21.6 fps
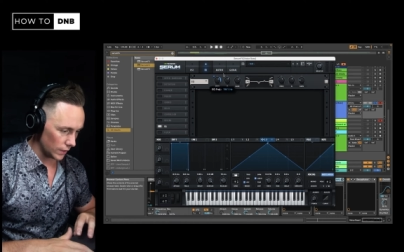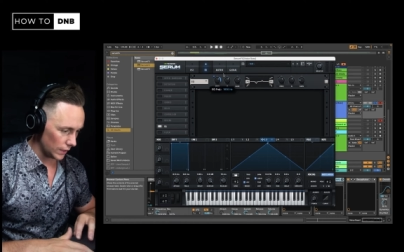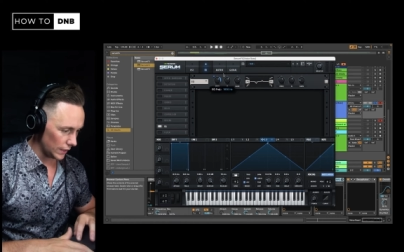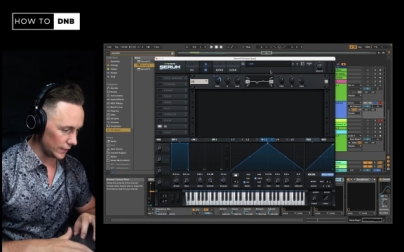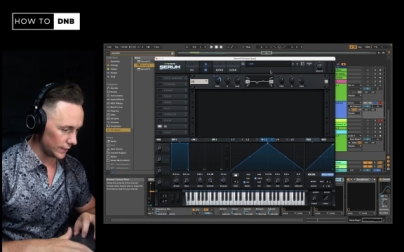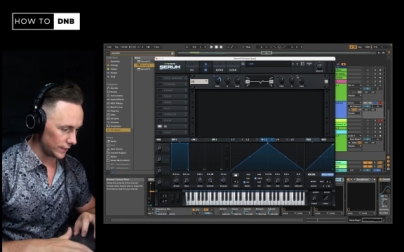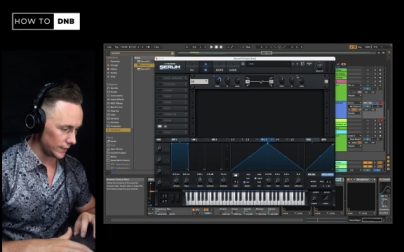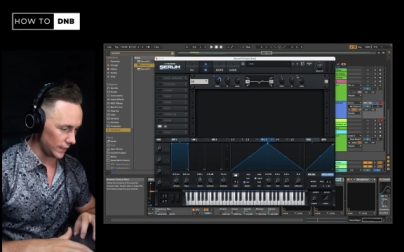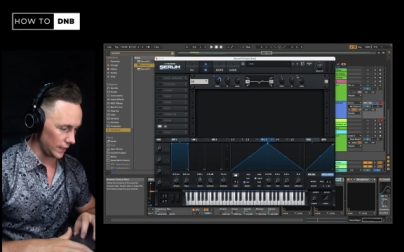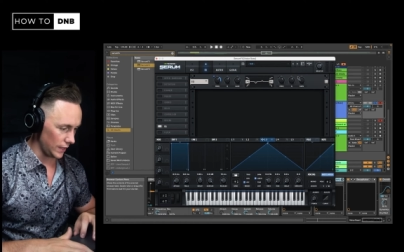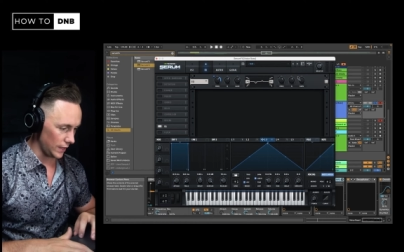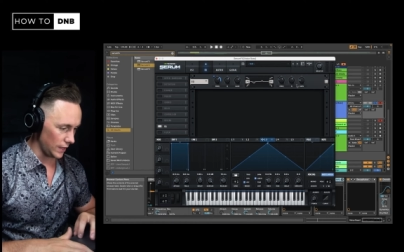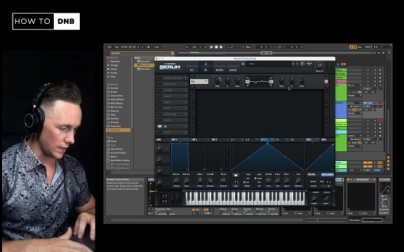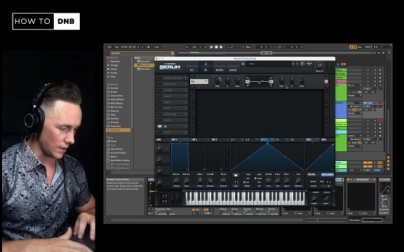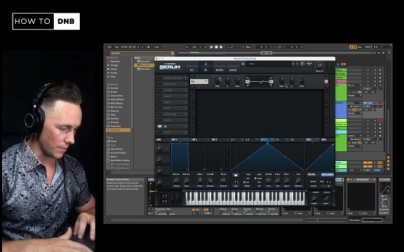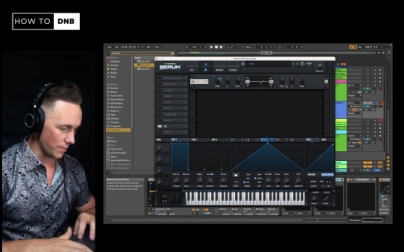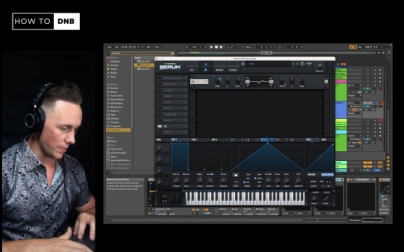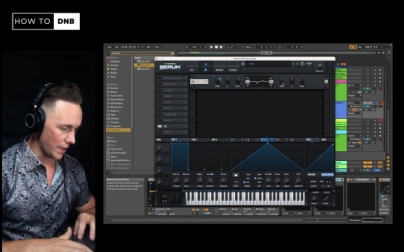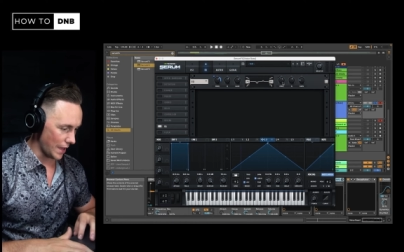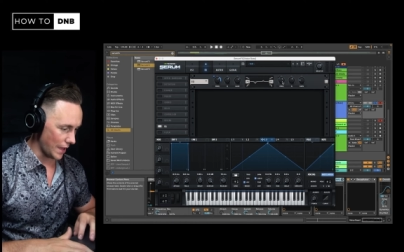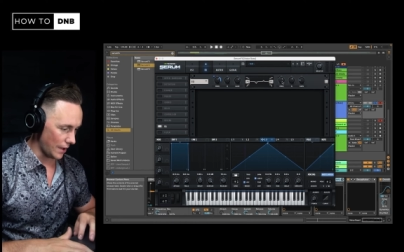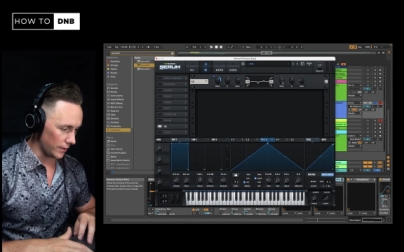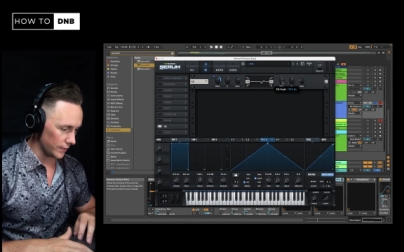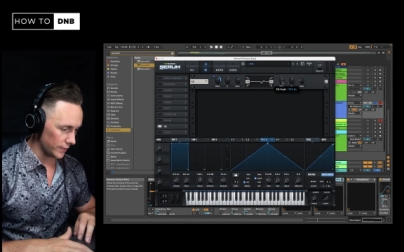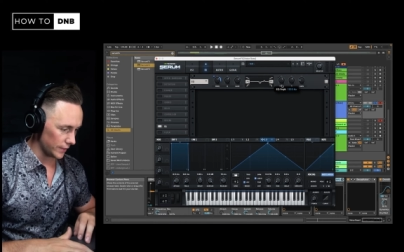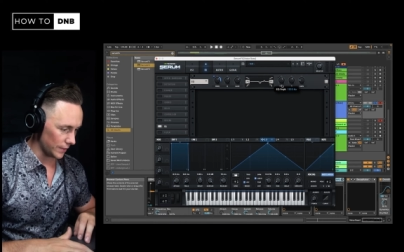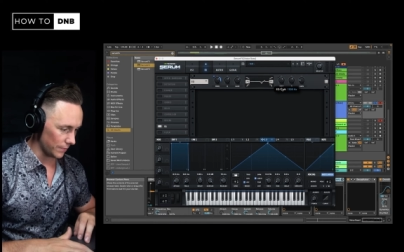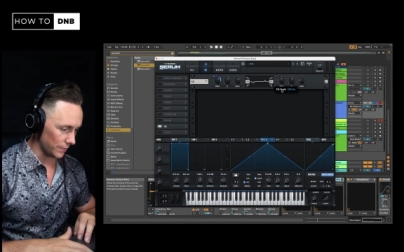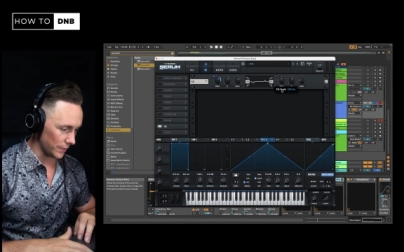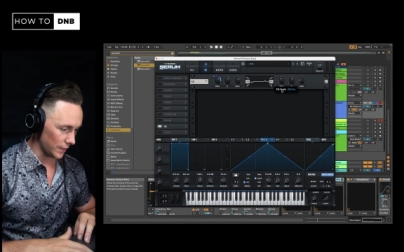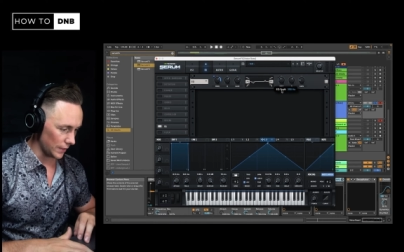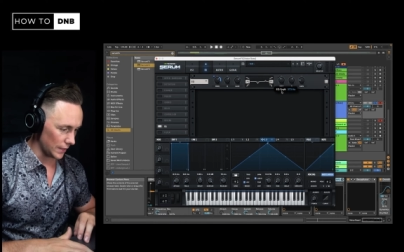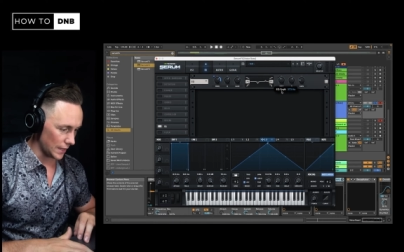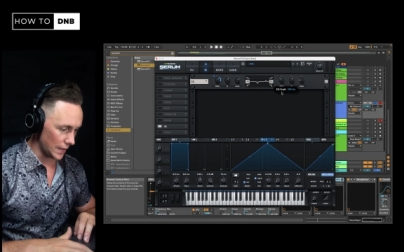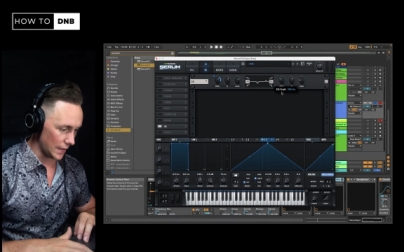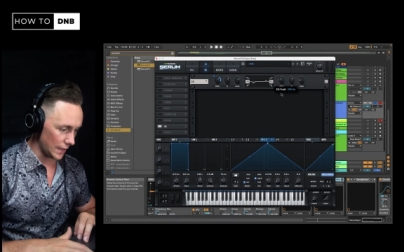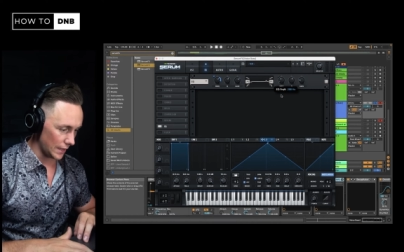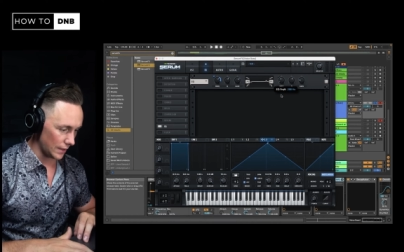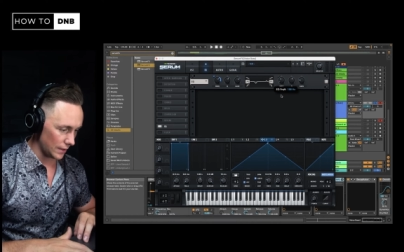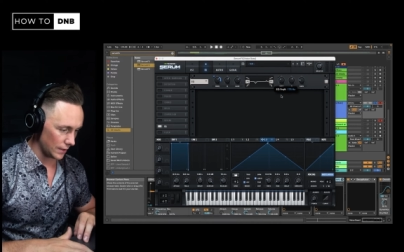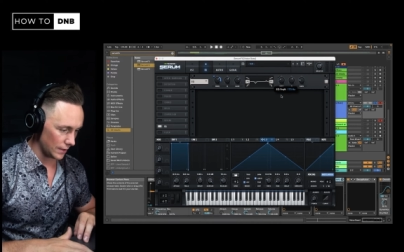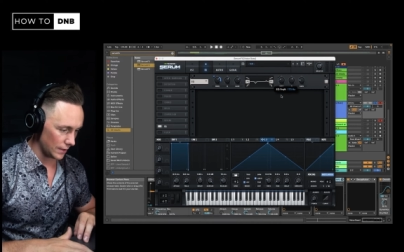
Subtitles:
Let's see about something like...